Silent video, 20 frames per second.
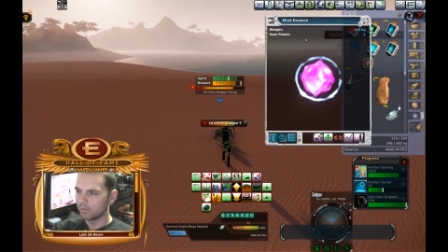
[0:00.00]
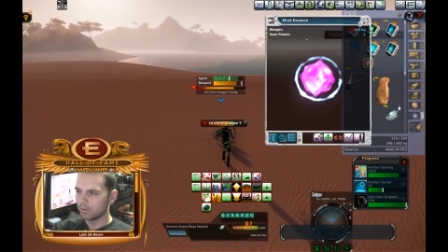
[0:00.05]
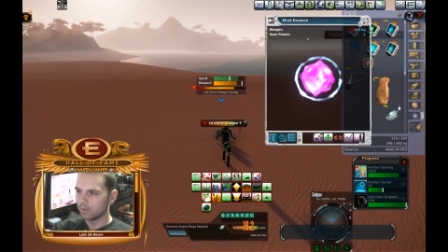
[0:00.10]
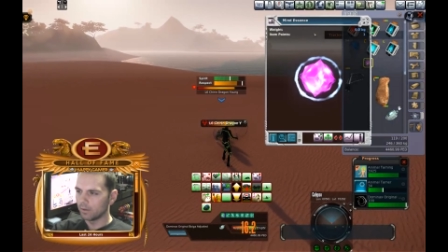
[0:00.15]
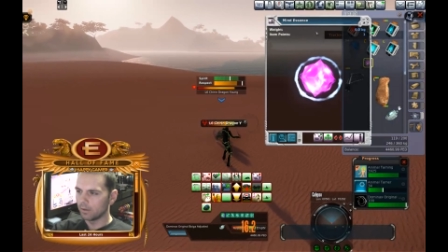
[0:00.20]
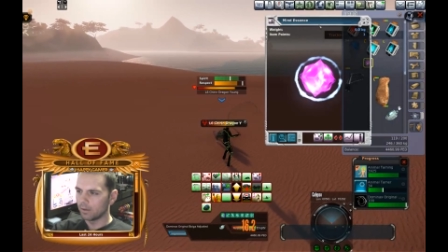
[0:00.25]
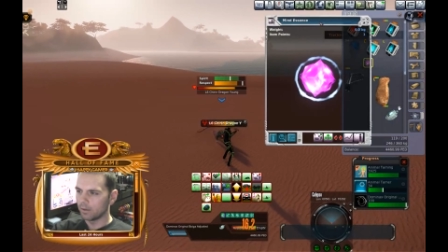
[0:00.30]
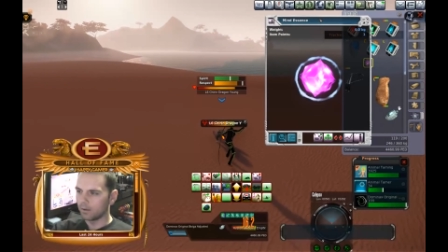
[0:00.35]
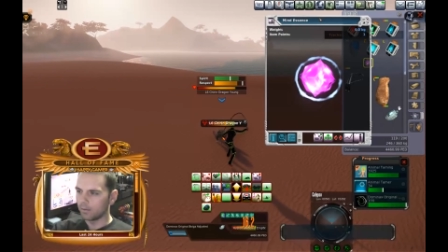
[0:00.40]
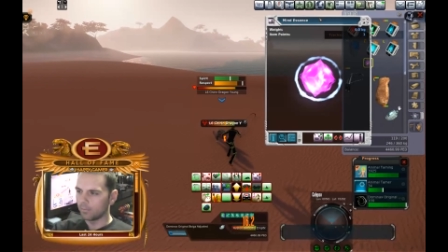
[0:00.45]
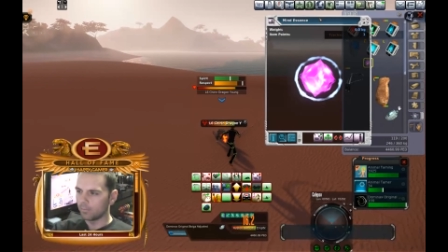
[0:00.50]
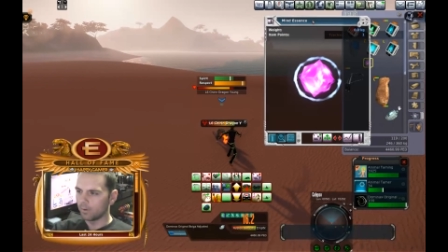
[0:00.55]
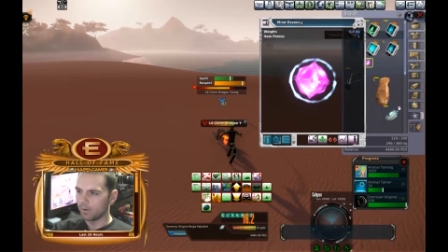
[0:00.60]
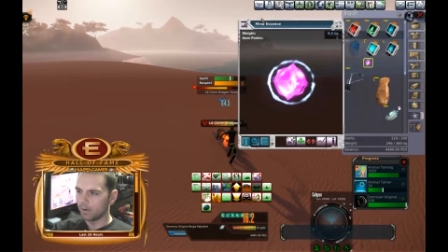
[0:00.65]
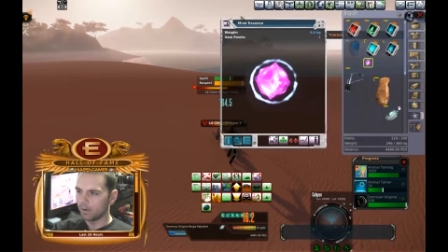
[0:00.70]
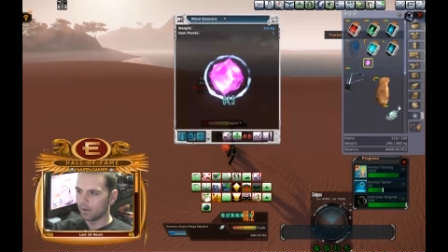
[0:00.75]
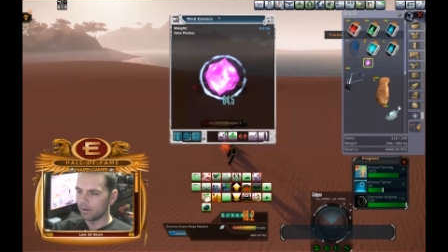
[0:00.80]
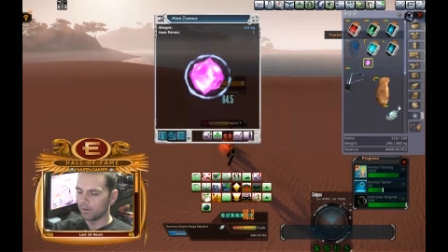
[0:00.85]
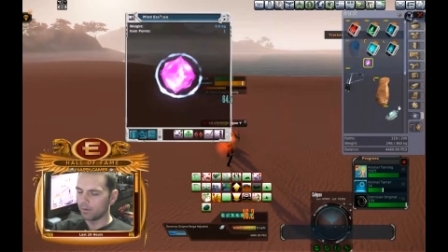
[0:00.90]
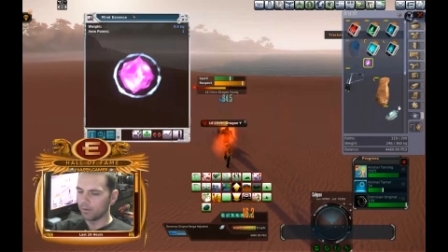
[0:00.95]

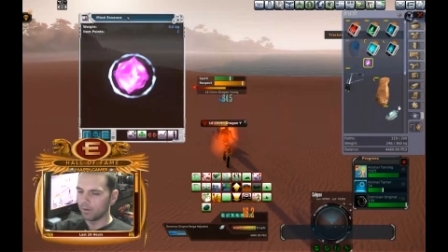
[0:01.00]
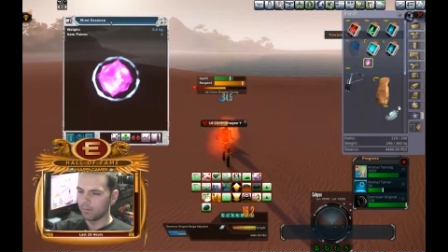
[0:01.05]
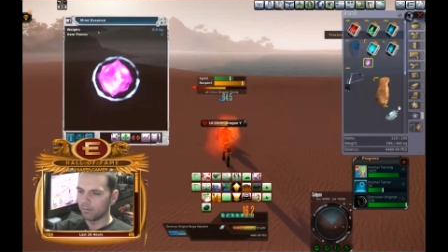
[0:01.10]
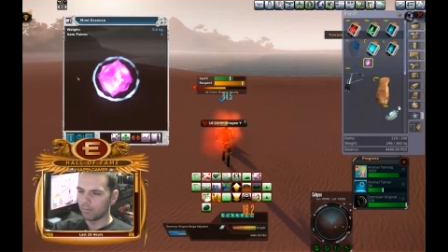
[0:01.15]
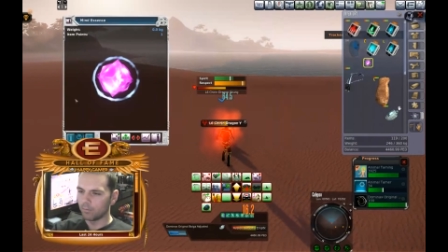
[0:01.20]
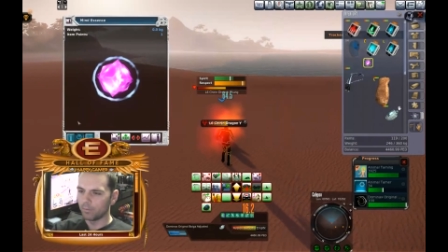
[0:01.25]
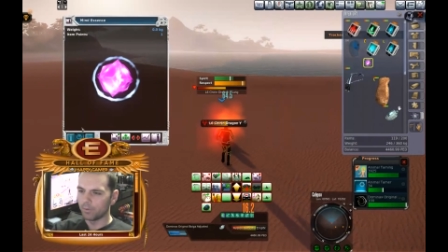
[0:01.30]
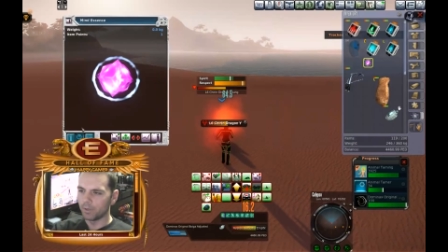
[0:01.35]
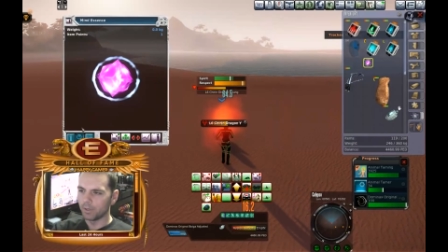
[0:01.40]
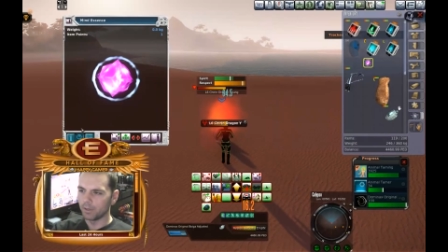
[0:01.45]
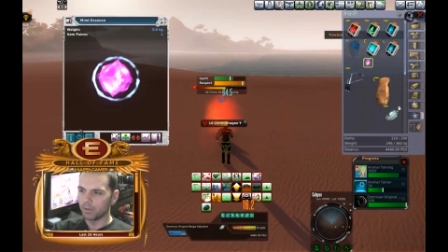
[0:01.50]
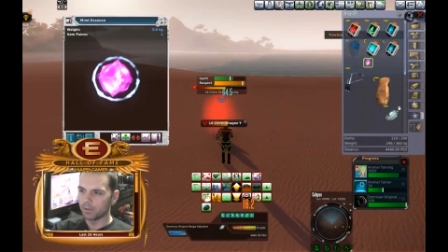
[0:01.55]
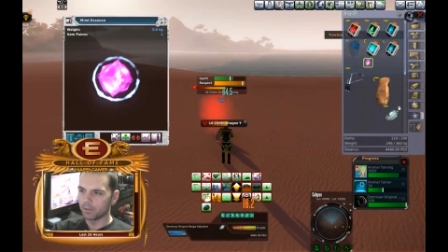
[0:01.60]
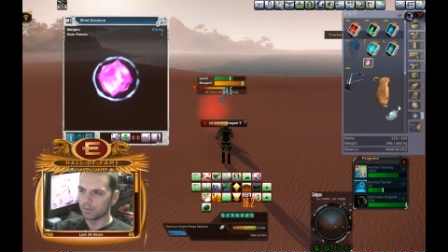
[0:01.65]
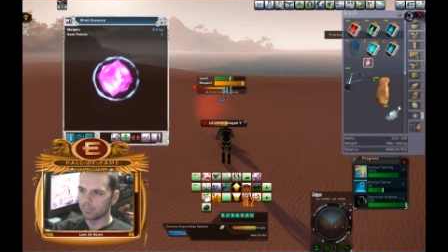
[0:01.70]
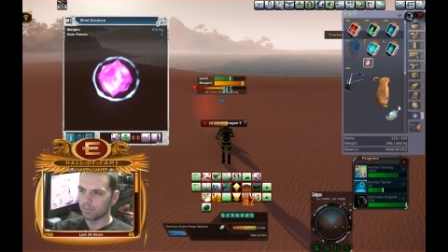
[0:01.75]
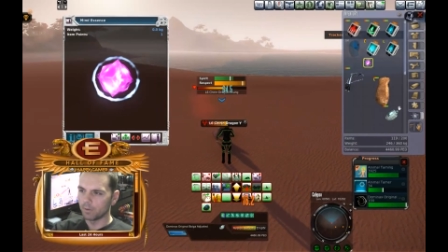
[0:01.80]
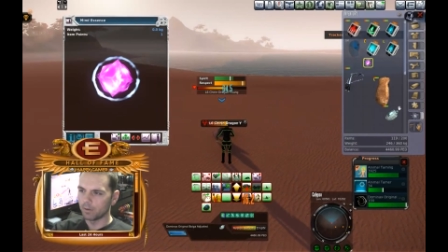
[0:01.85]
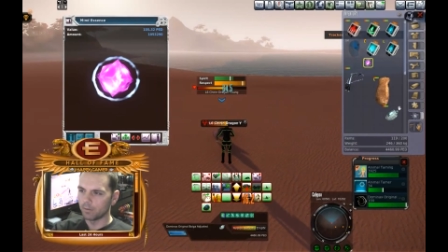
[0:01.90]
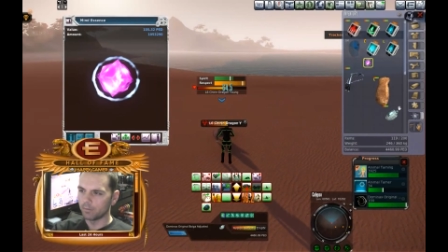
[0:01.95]
I don't have a ridiculous
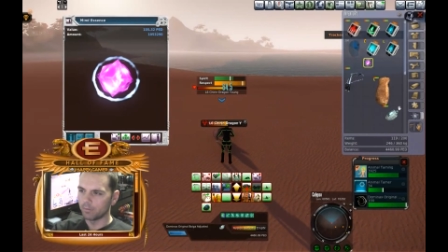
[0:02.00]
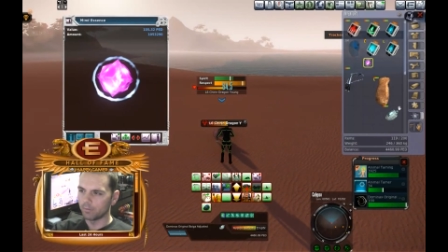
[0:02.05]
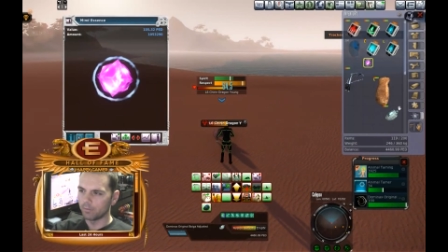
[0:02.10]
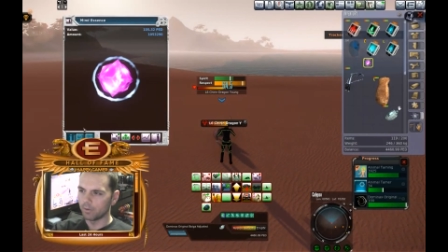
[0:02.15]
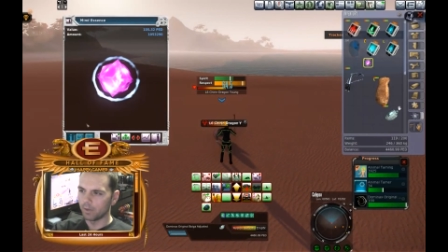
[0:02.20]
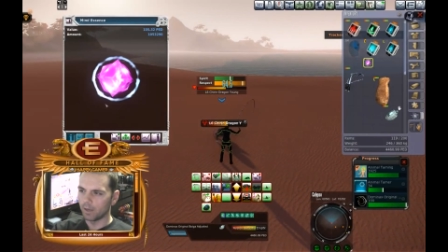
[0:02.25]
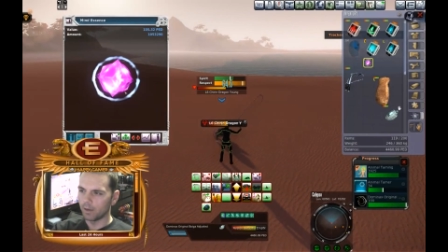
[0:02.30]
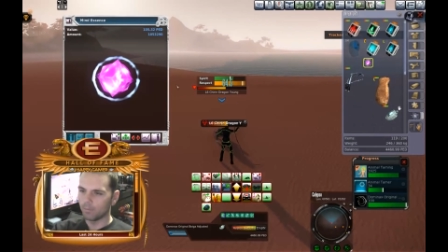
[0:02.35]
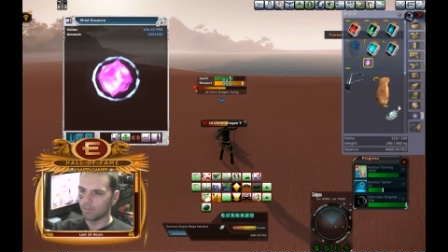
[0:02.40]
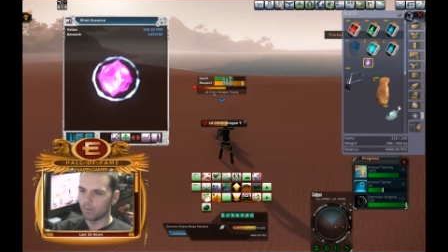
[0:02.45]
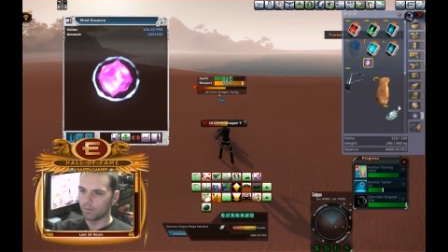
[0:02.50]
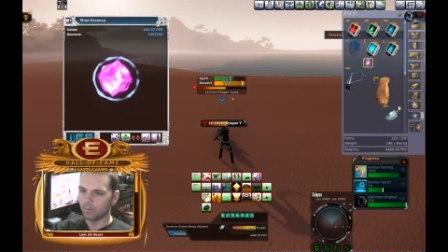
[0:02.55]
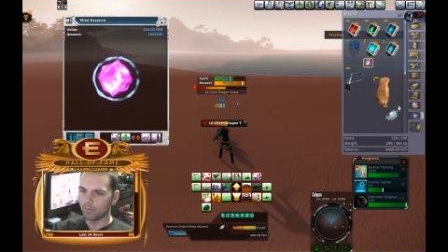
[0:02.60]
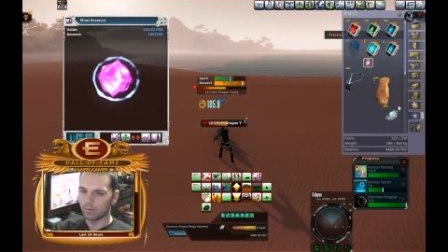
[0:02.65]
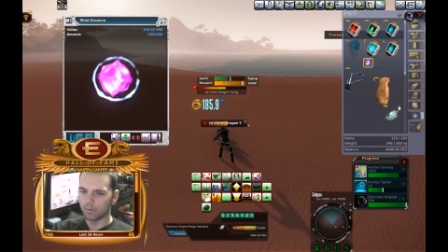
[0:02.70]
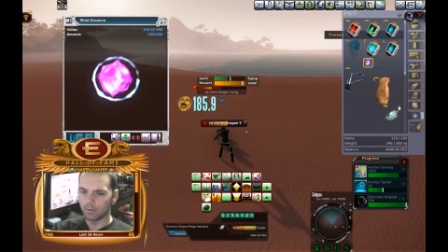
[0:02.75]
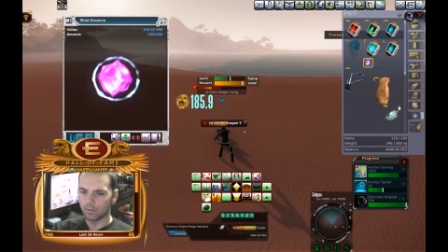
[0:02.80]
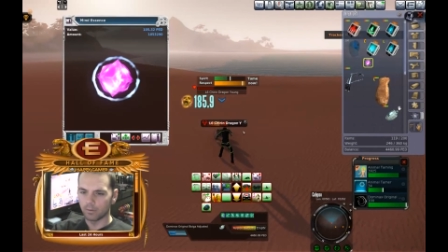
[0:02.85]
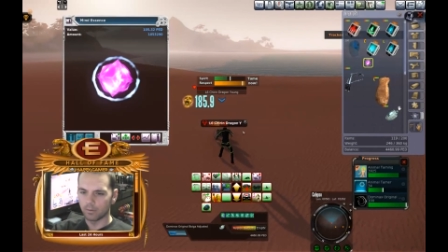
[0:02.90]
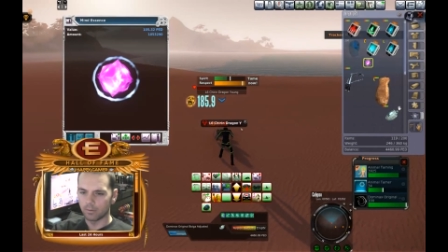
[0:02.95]
amount of ammo
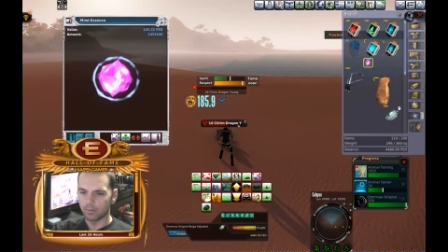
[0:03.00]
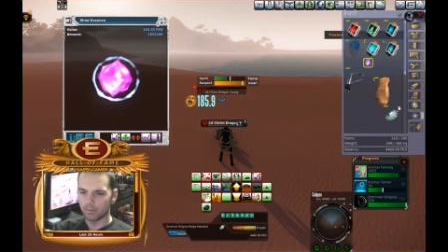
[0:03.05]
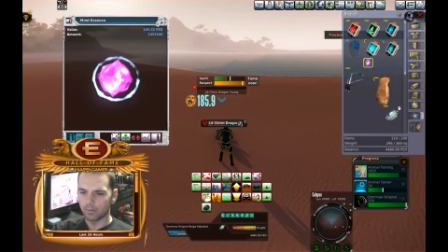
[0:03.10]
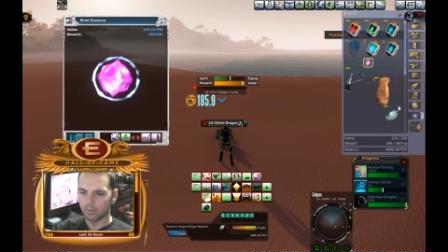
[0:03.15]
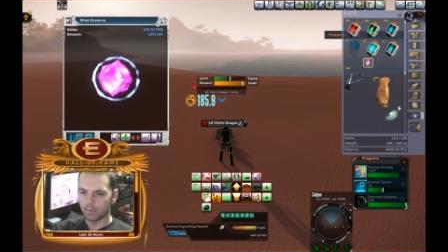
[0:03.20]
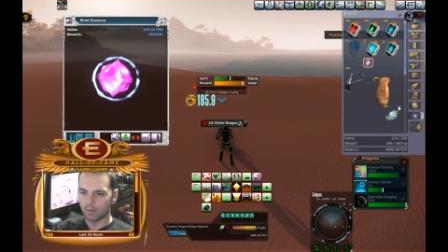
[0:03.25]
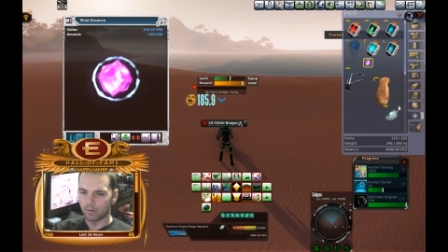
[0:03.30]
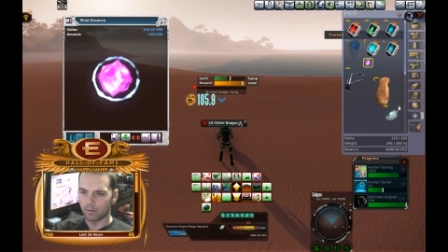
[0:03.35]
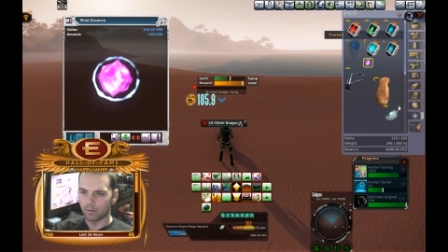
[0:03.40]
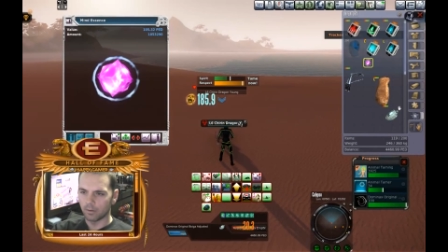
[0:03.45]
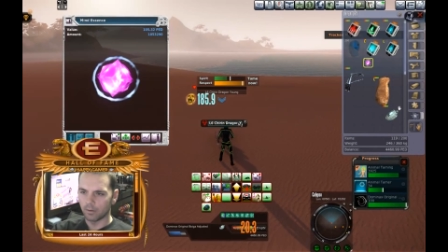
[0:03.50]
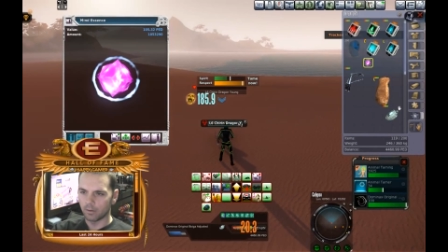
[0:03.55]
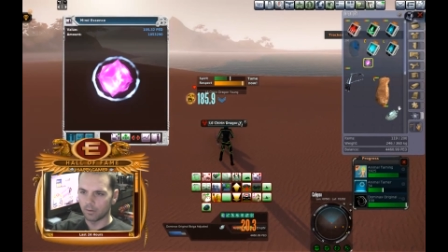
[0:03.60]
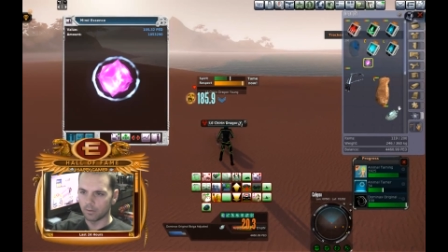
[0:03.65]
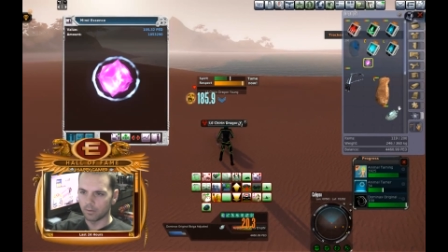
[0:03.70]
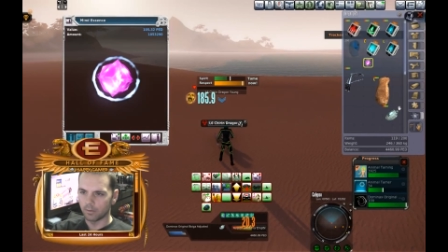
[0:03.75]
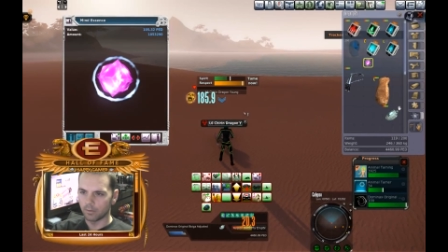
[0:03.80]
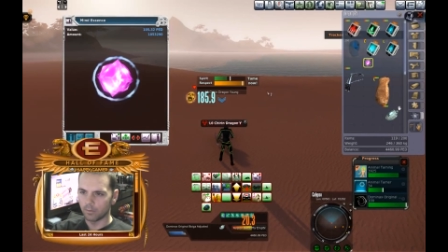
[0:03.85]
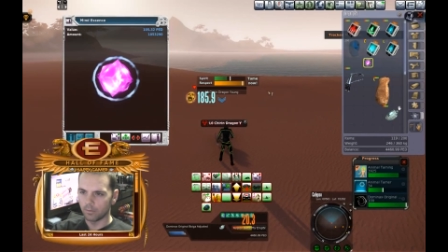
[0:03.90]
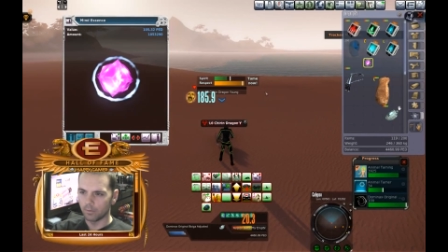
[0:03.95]

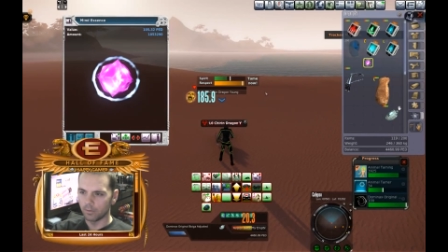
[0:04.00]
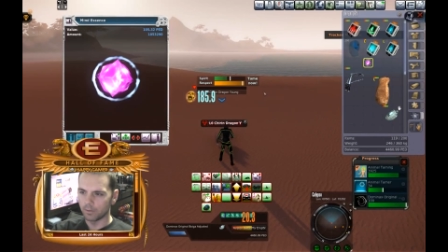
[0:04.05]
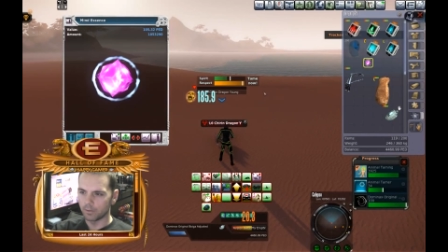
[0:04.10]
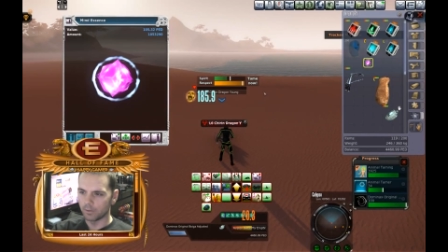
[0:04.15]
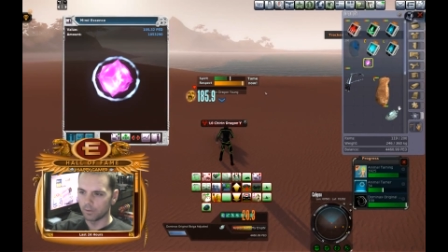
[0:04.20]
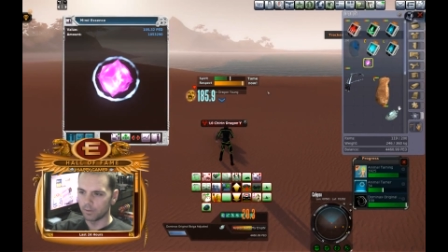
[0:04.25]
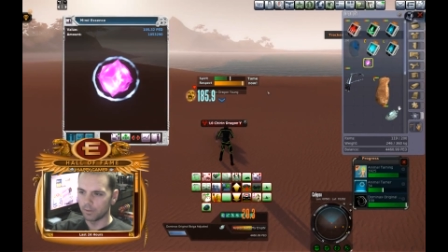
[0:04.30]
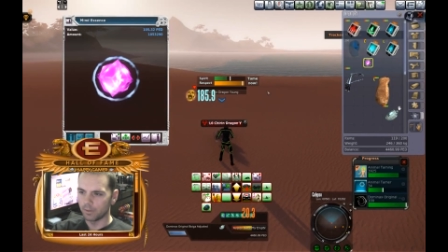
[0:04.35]
on hold. It's only